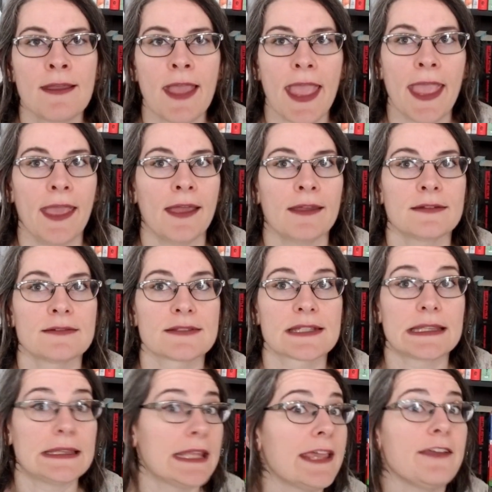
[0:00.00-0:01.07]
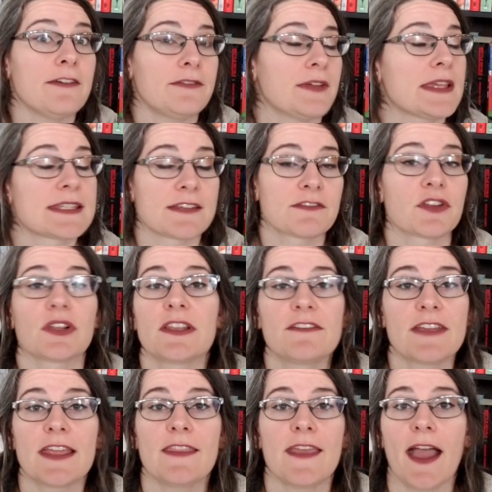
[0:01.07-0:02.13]
and live as if they're
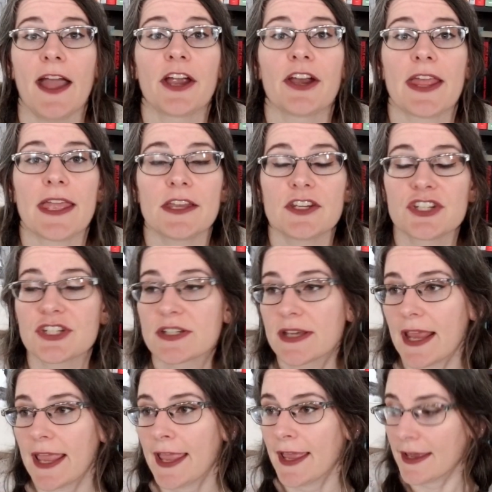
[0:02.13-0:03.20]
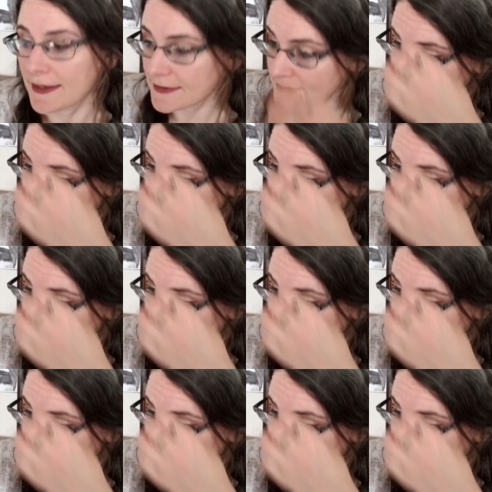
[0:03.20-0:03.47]
living in the Iron Age. And